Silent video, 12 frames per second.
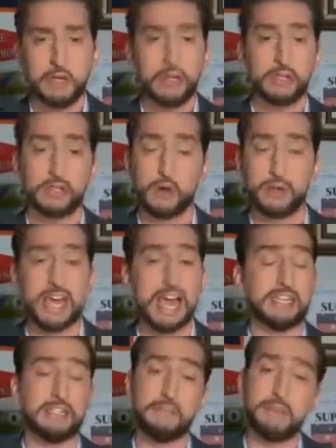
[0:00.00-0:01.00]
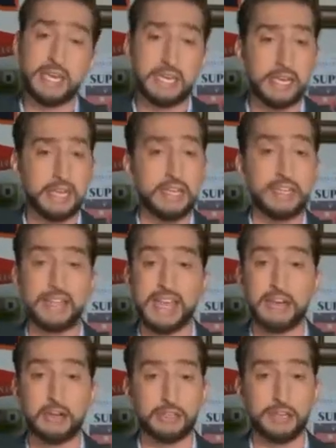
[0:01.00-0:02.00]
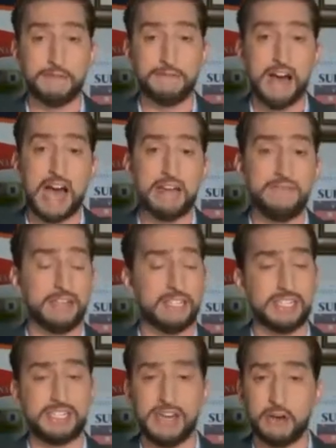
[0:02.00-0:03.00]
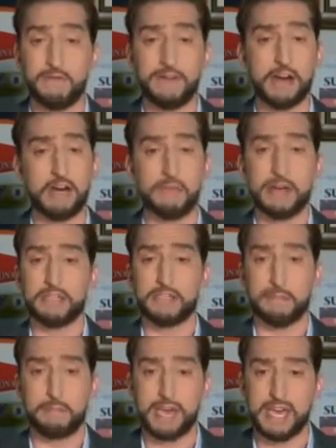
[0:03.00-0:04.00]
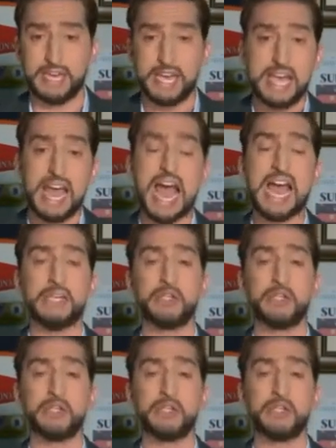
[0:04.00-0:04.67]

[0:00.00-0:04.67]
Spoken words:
So, yeah, to me, Lakers in 5 is still very much the pick, and